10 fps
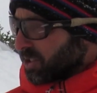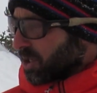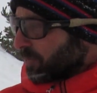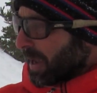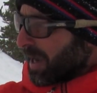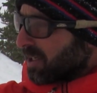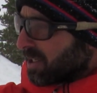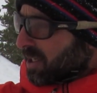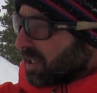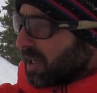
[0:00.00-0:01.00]
snowpack,
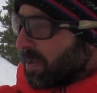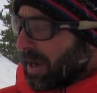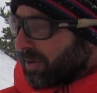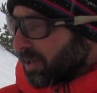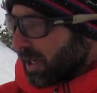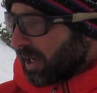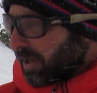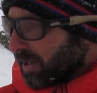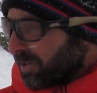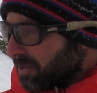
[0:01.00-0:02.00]
about a
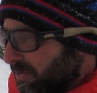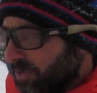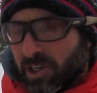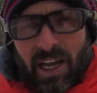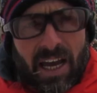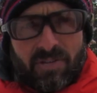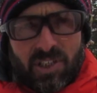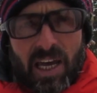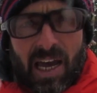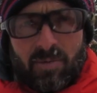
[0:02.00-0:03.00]
uh, foot and a half
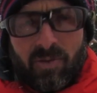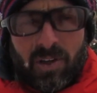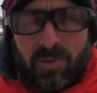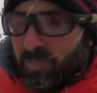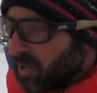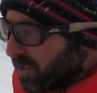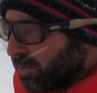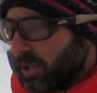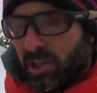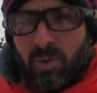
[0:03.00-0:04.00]
slab over
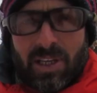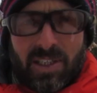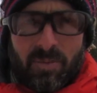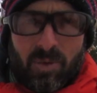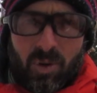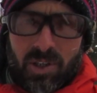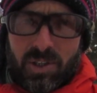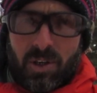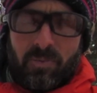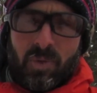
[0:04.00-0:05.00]
really weak depth hoar.
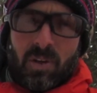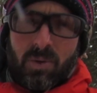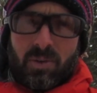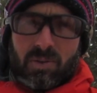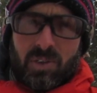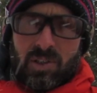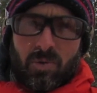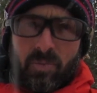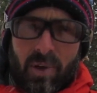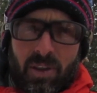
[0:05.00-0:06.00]
So we'll, this
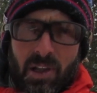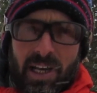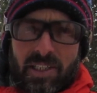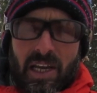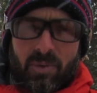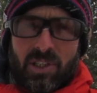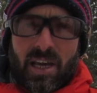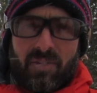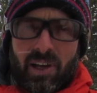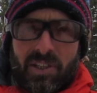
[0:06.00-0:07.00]
won't be the last time we see
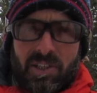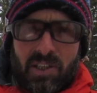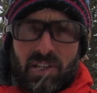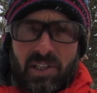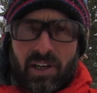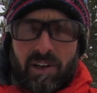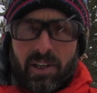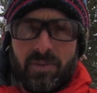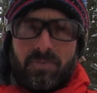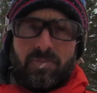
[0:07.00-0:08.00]
avalanches in this area.